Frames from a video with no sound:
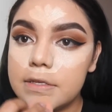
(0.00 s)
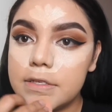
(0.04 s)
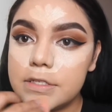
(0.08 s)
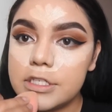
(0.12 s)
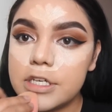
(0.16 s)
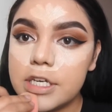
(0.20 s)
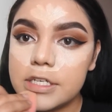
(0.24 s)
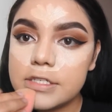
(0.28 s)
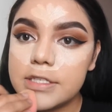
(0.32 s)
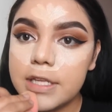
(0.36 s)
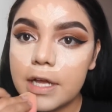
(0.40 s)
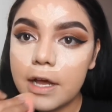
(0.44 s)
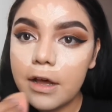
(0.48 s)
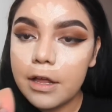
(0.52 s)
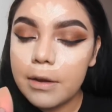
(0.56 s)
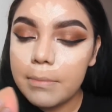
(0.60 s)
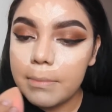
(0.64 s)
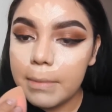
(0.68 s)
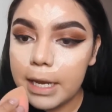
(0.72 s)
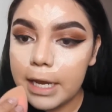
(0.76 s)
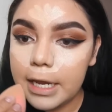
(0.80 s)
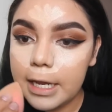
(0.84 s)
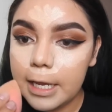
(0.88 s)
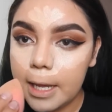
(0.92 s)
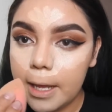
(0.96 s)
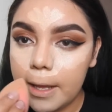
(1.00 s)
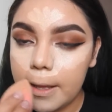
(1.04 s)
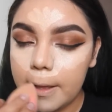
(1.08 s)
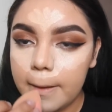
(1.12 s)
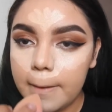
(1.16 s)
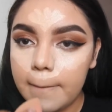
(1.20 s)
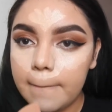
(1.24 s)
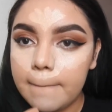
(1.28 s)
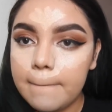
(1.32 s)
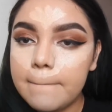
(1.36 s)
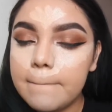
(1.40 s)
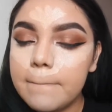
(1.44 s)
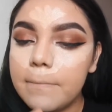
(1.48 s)
just on my
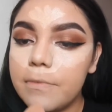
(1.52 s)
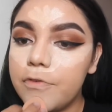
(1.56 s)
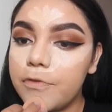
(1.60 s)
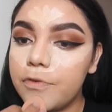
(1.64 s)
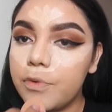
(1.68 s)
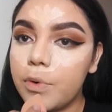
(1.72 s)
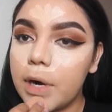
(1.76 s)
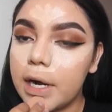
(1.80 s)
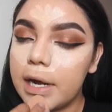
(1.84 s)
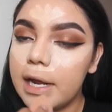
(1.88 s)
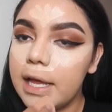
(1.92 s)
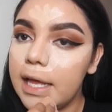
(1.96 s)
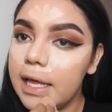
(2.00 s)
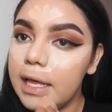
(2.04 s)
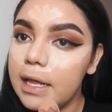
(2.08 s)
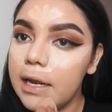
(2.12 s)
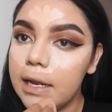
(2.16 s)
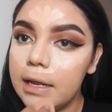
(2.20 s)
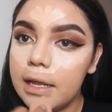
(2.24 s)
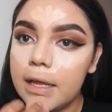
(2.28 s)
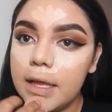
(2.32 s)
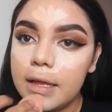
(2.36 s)
forehead